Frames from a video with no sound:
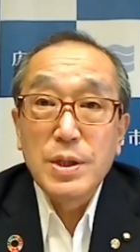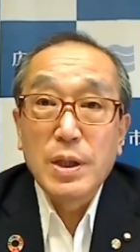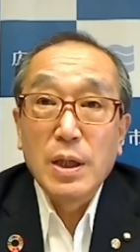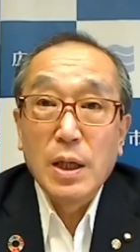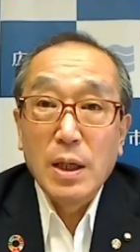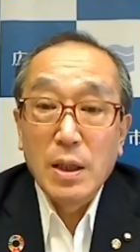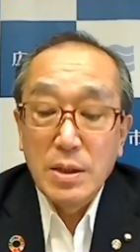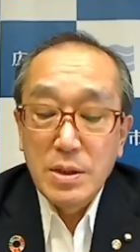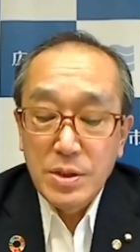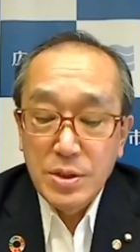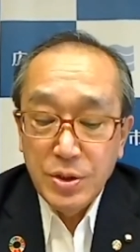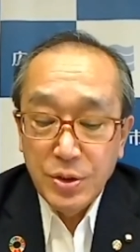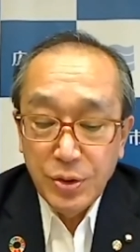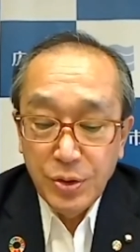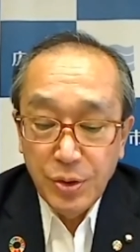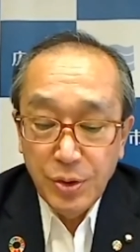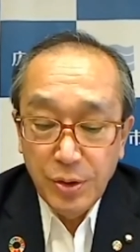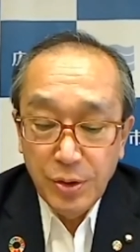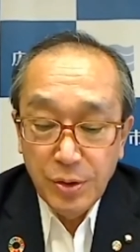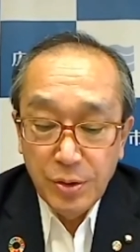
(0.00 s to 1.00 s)

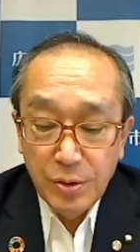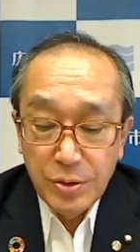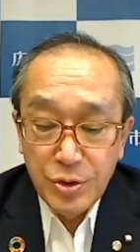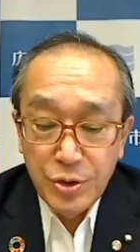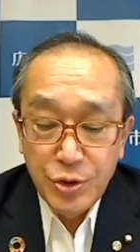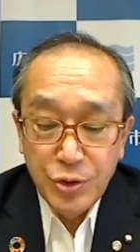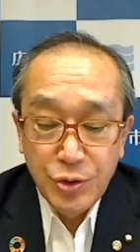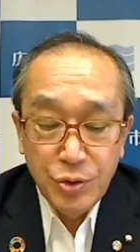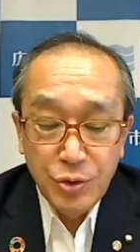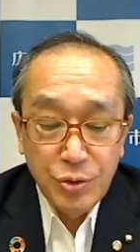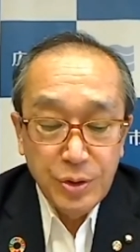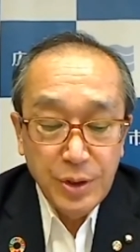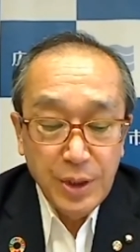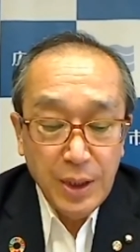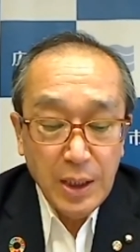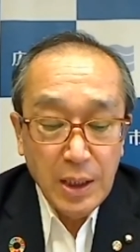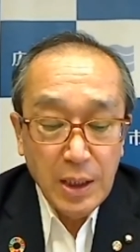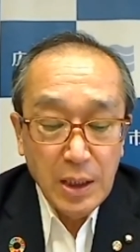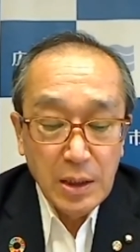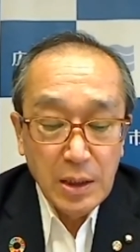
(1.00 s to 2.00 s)
the young people that
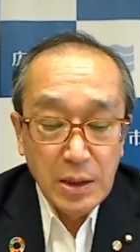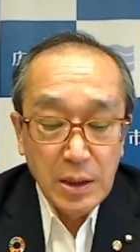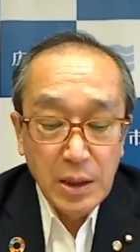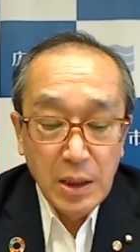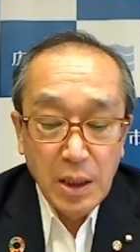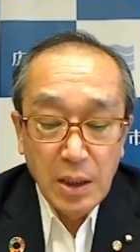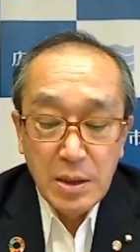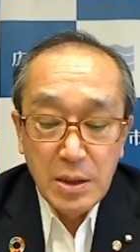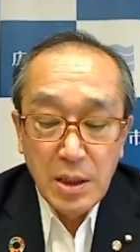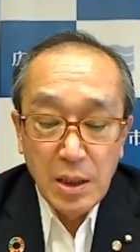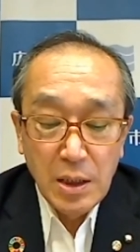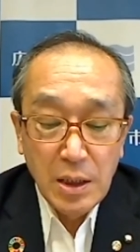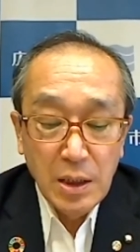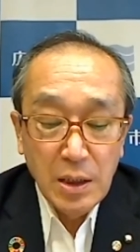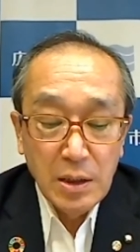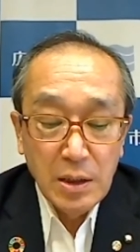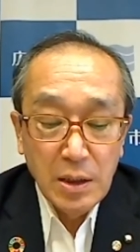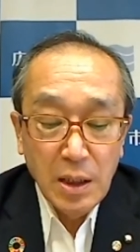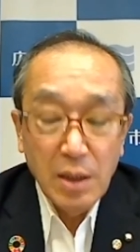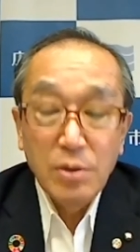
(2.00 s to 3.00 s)
will be
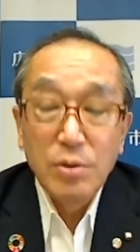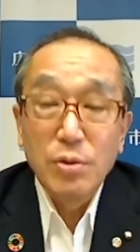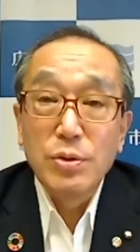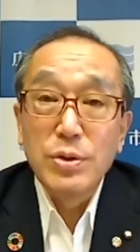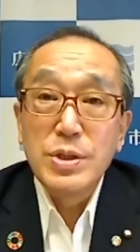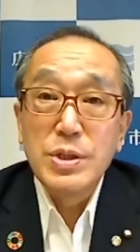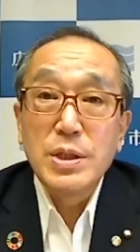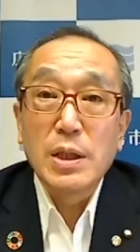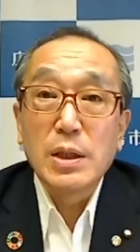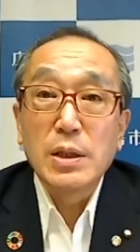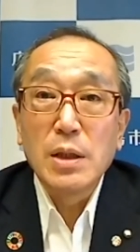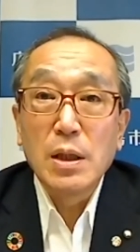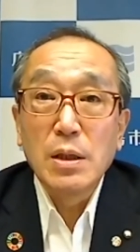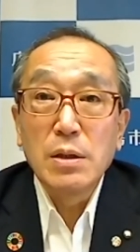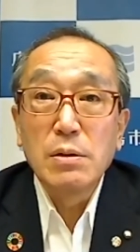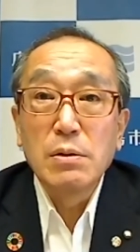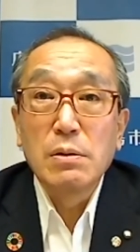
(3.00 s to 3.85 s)
shouldering the era,